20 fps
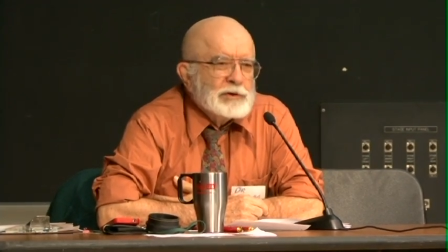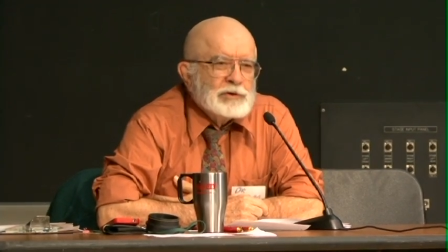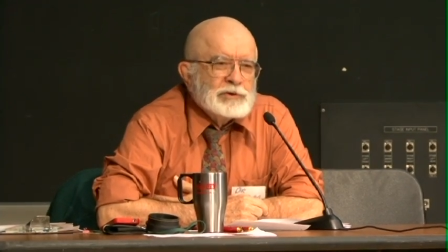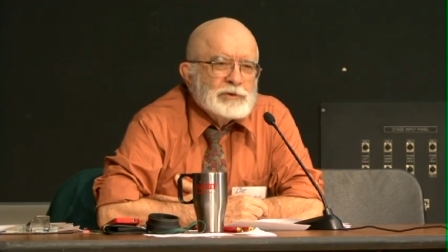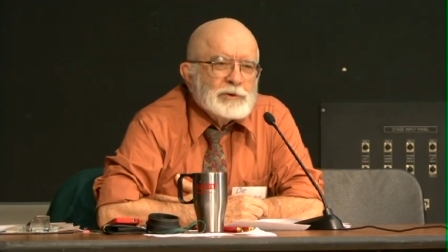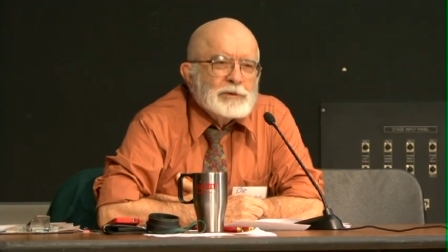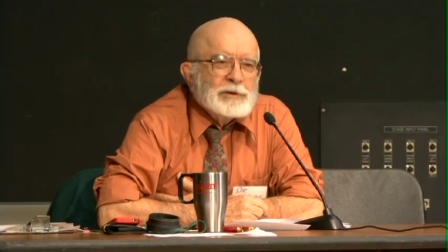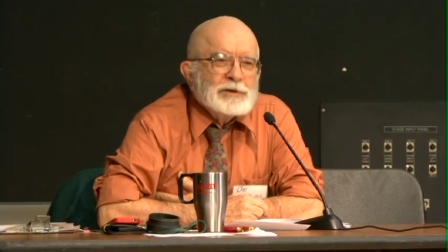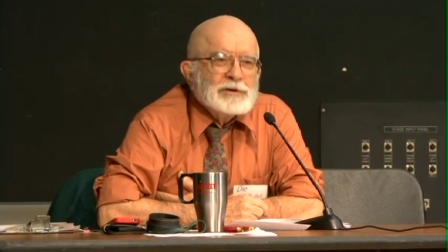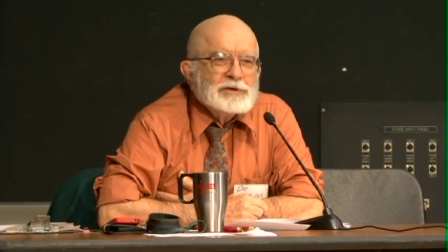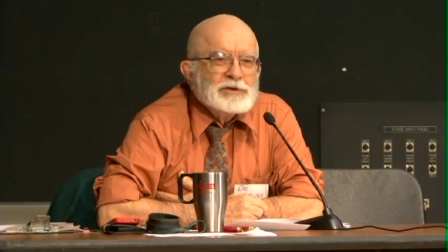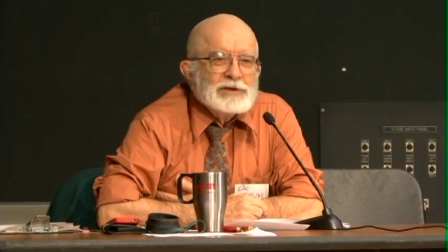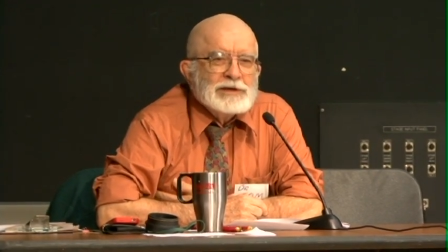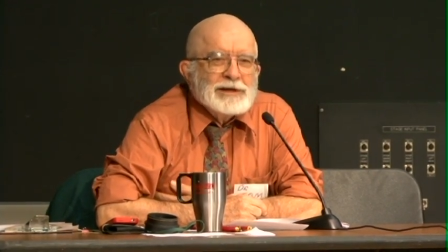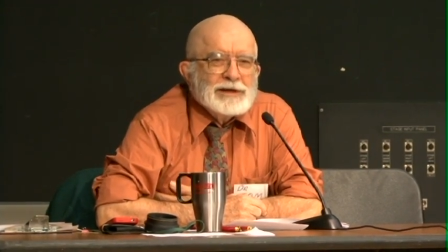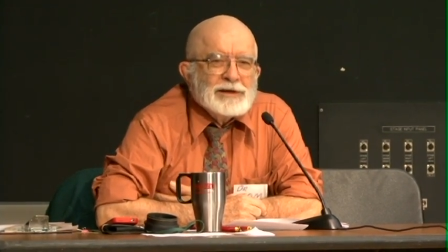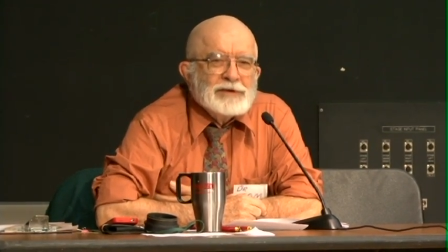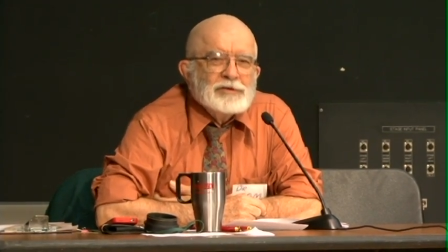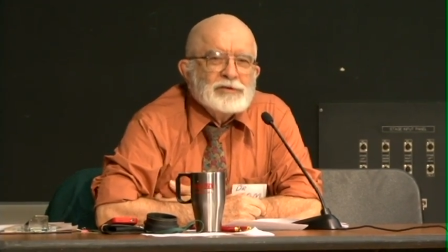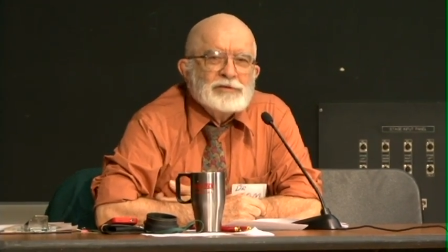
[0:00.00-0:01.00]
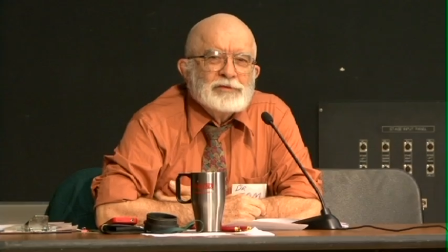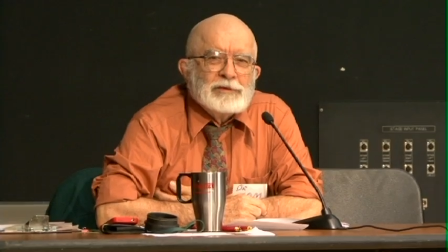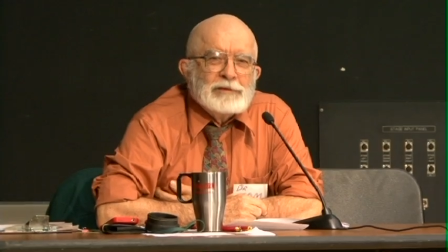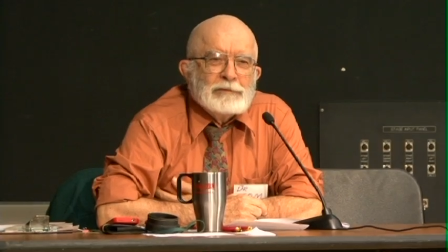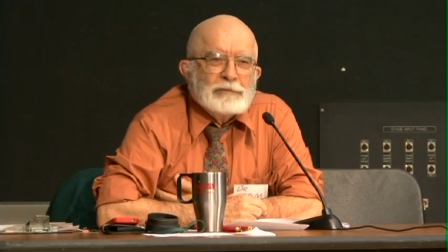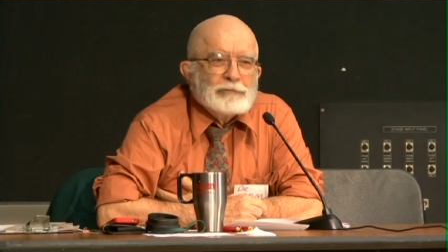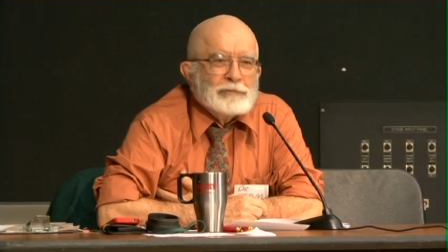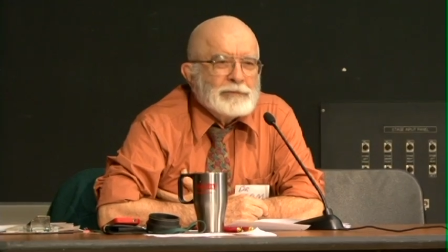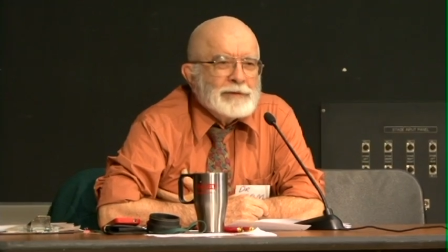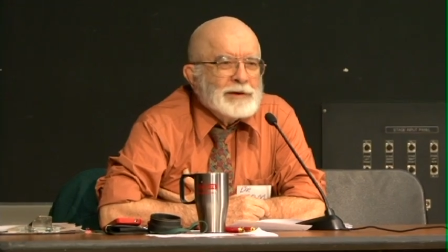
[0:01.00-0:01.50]
George is
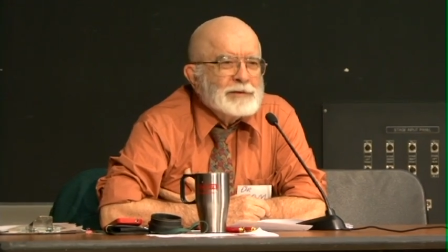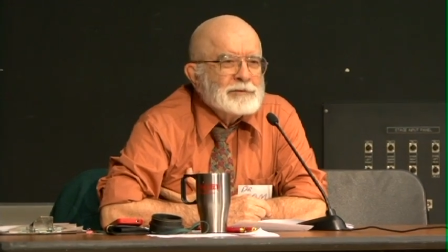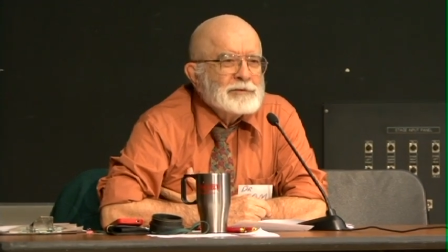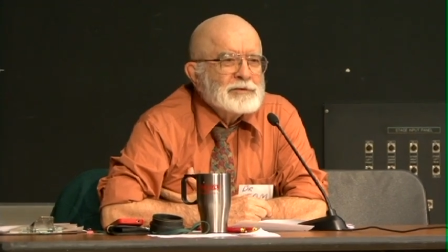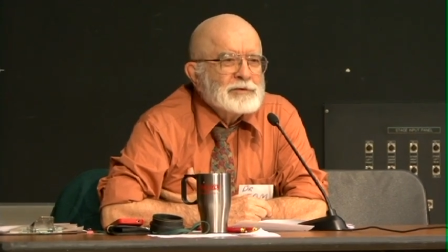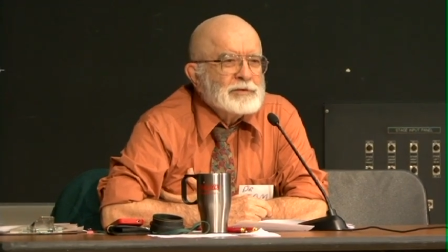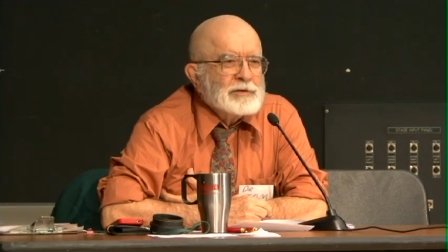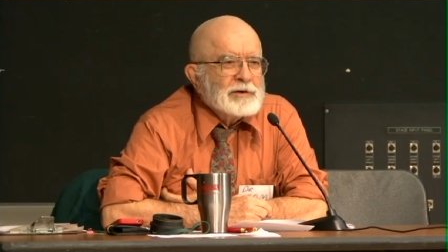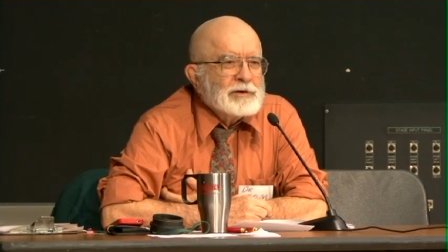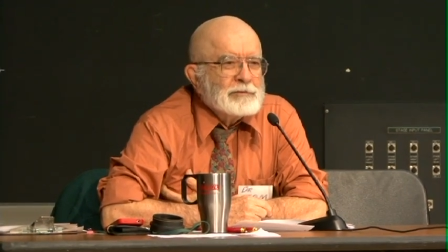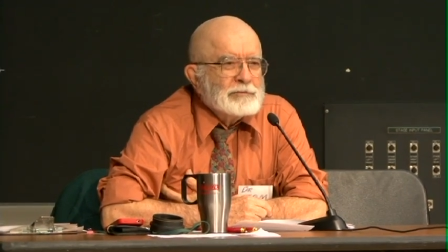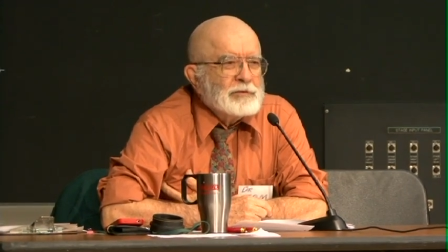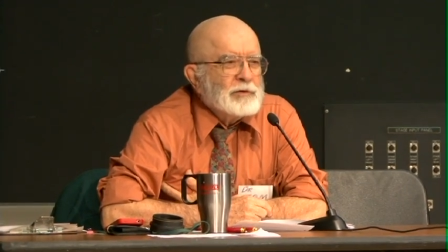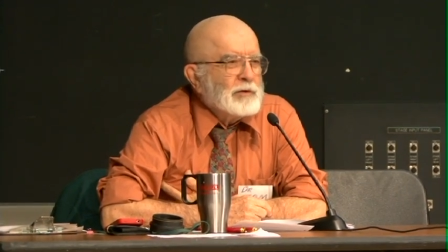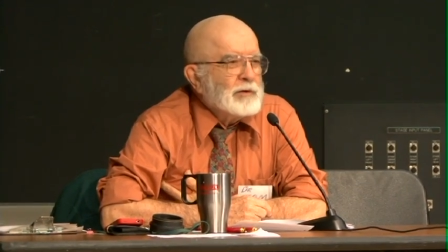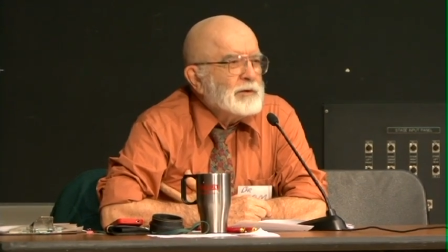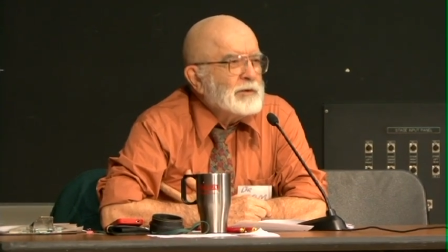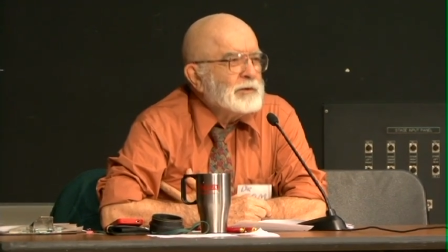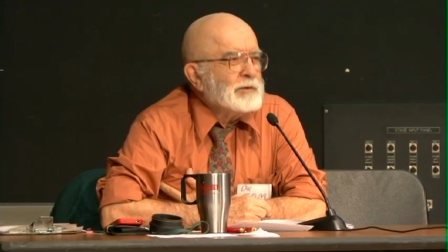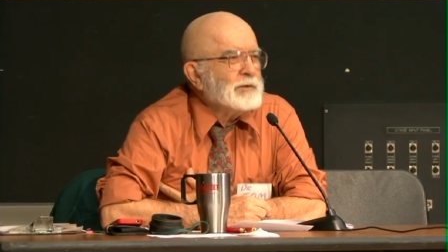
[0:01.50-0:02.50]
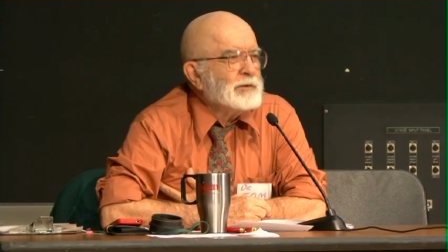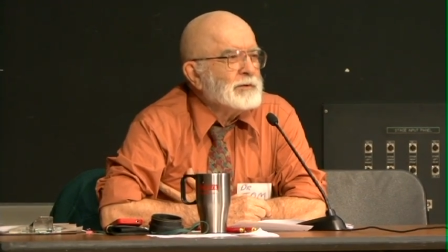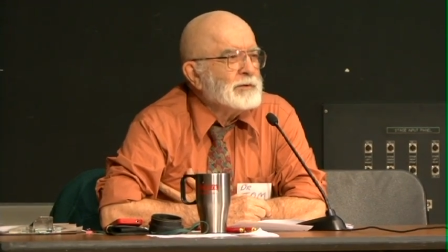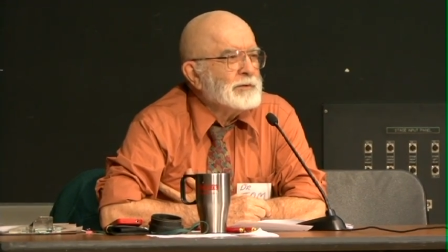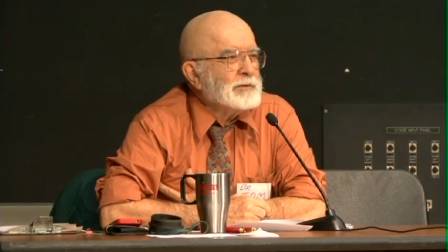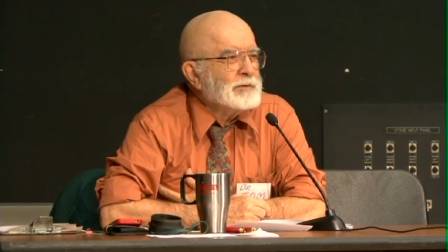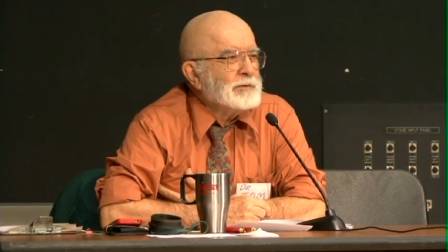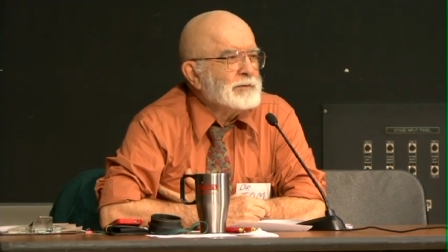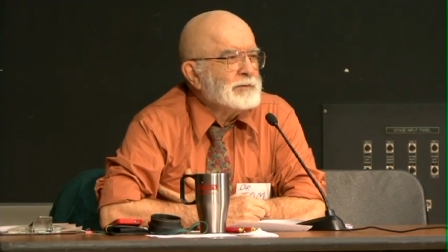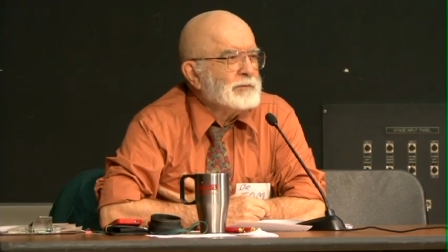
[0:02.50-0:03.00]
the fount of
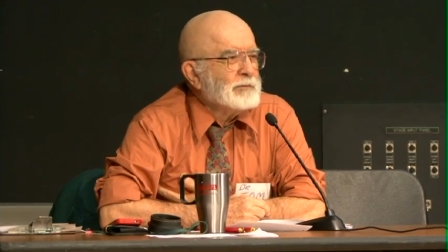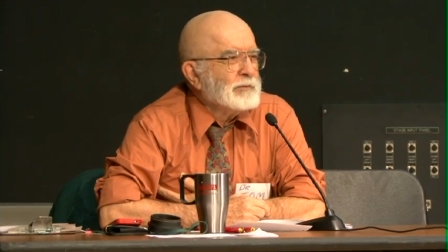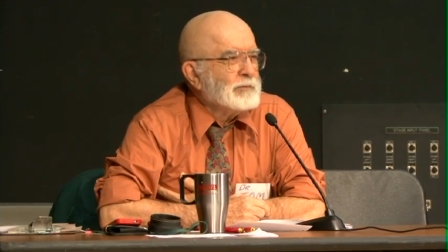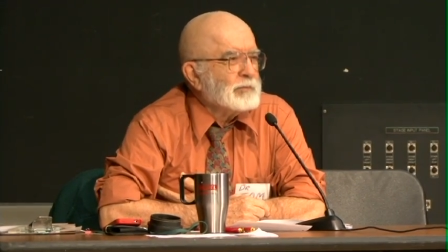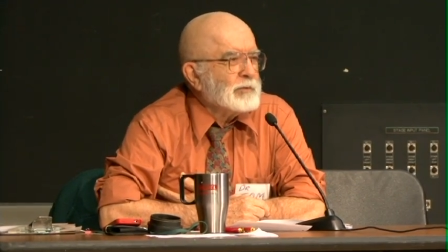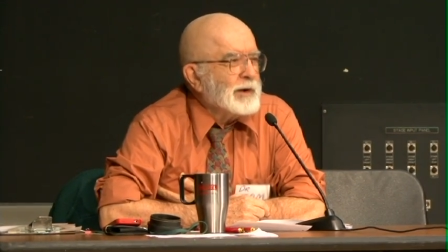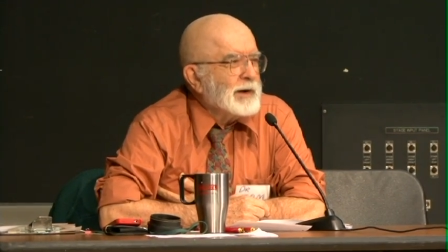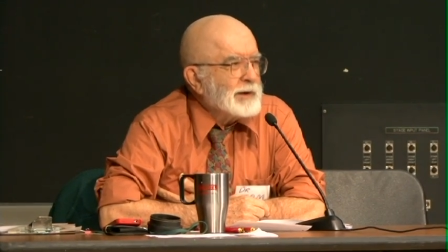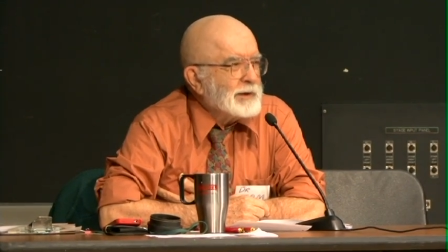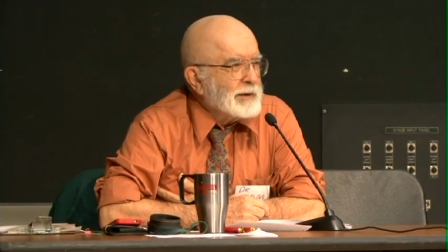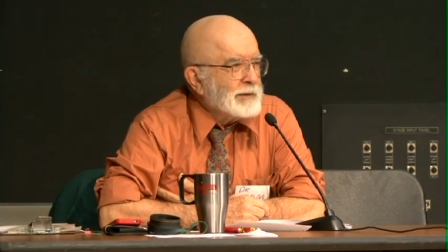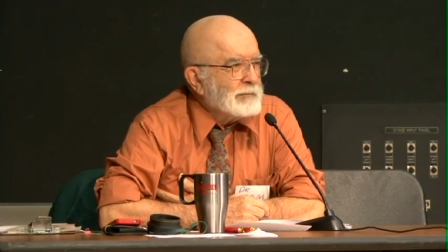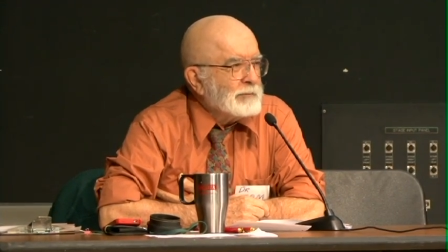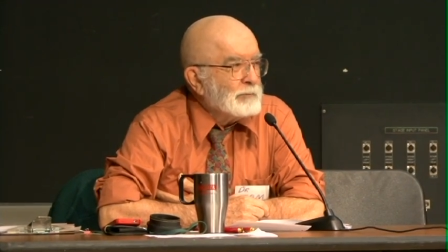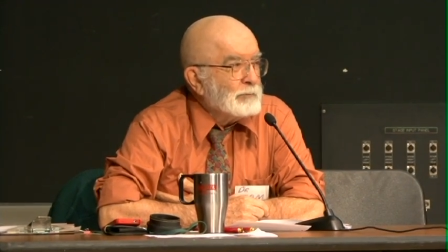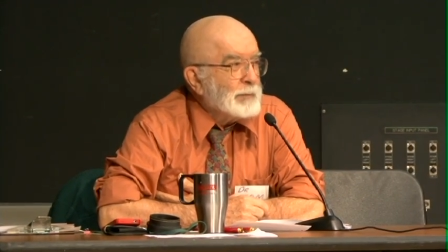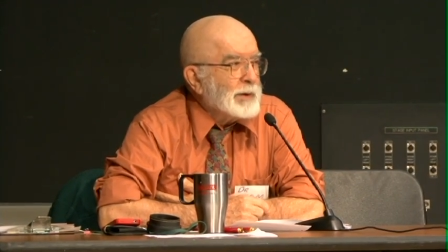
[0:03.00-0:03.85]
all fracking.